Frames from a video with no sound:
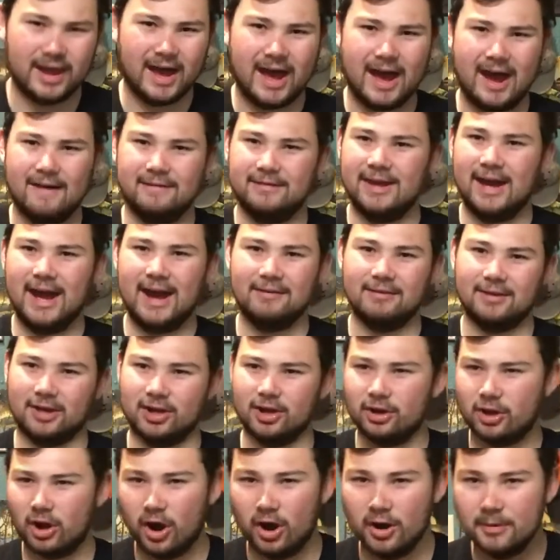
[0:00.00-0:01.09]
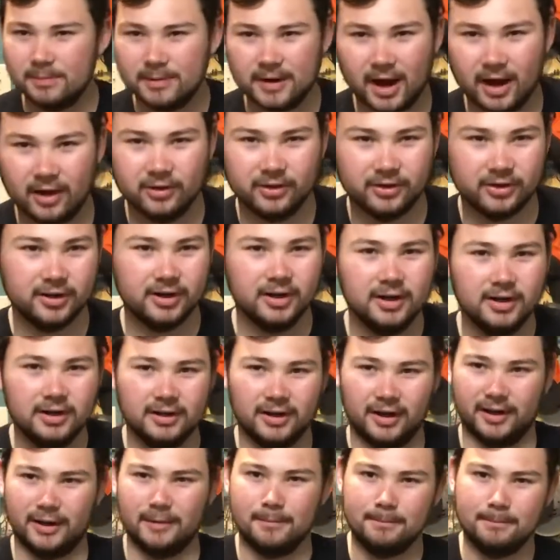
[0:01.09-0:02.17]
have like a carp color,
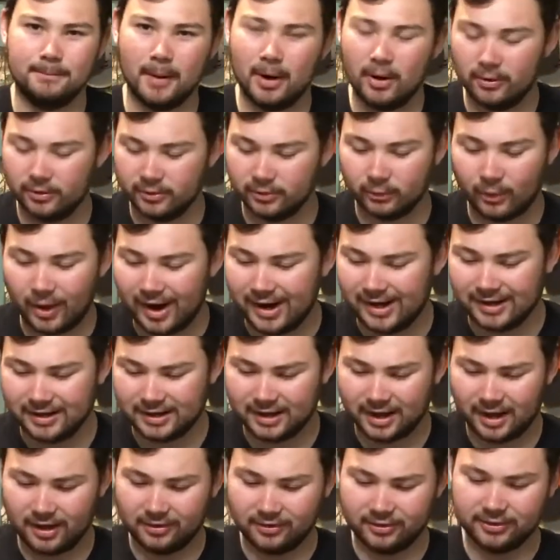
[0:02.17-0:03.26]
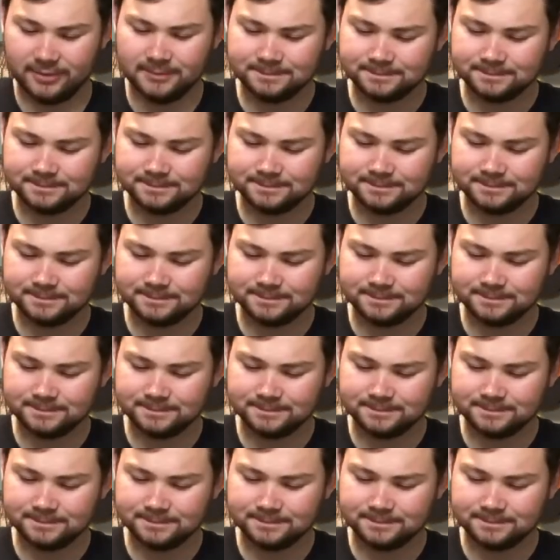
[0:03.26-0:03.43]
like a bone white color.